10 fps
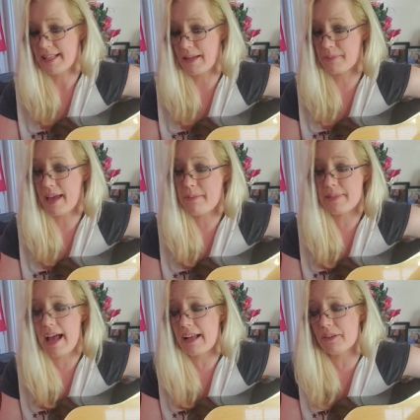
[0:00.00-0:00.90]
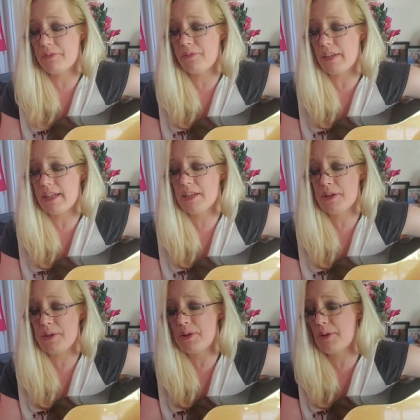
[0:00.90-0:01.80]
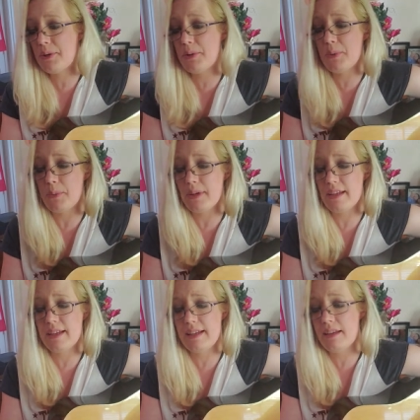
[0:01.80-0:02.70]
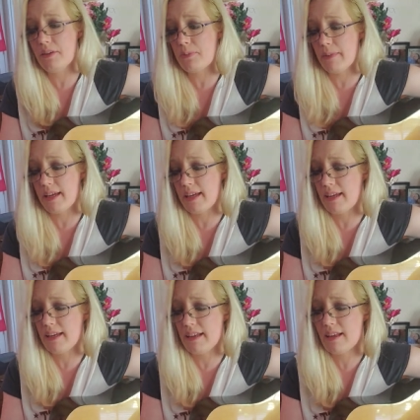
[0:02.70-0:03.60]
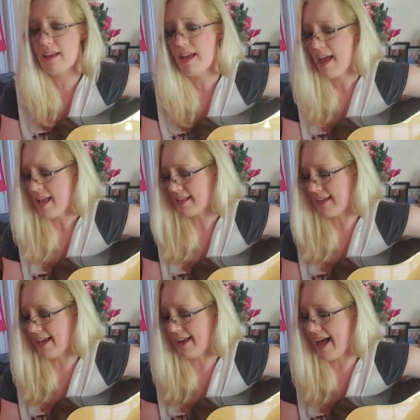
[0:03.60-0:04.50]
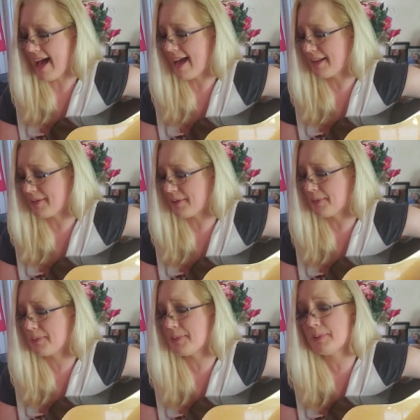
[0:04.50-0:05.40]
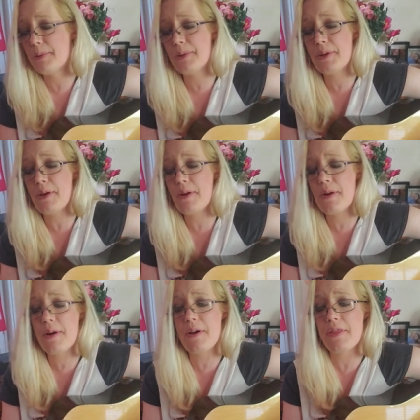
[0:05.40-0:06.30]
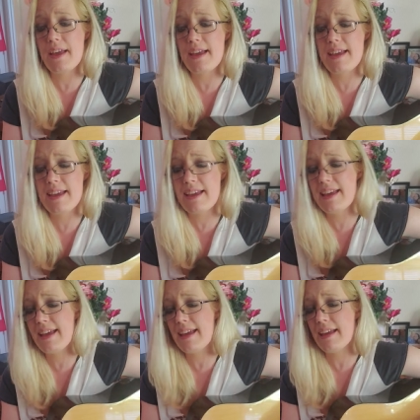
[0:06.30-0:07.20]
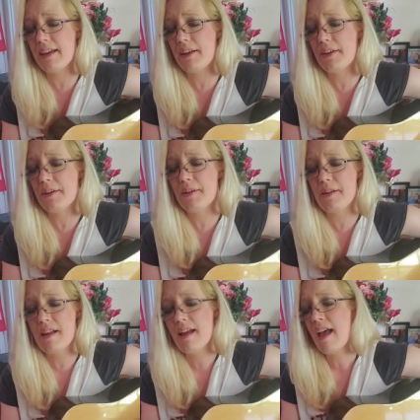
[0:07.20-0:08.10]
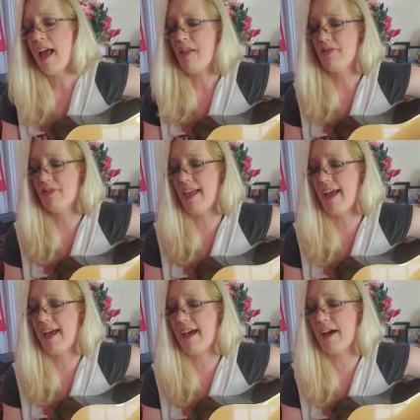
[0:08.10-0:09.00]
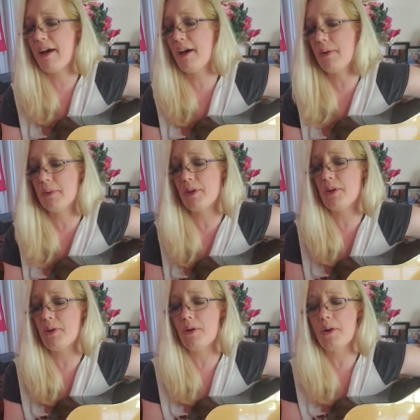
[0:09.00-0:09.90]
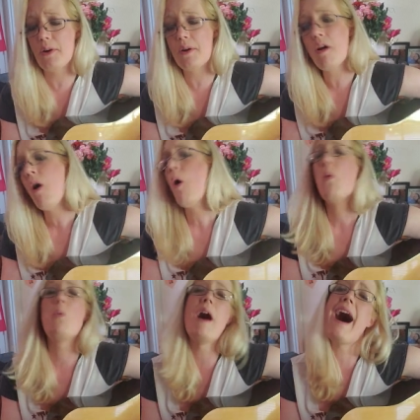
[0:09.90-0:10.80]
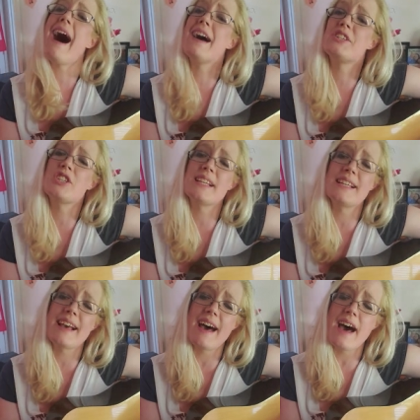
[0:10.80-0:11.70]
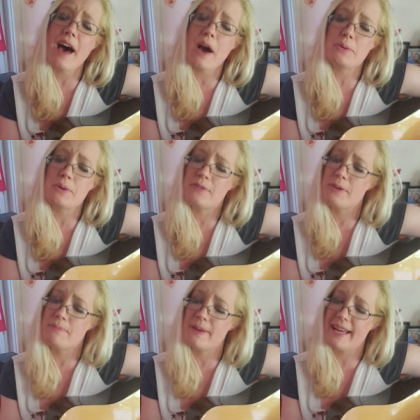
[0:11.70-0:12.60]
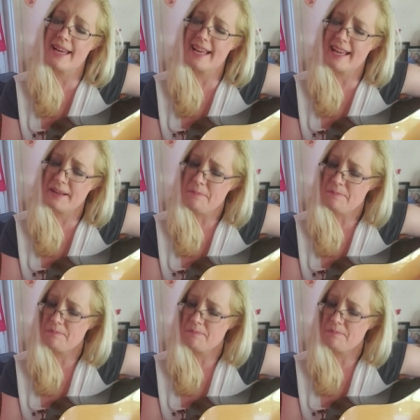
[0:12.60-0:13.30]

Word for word: Sometimes I can feel you with me, yet I know you're there. Now you're watching over me.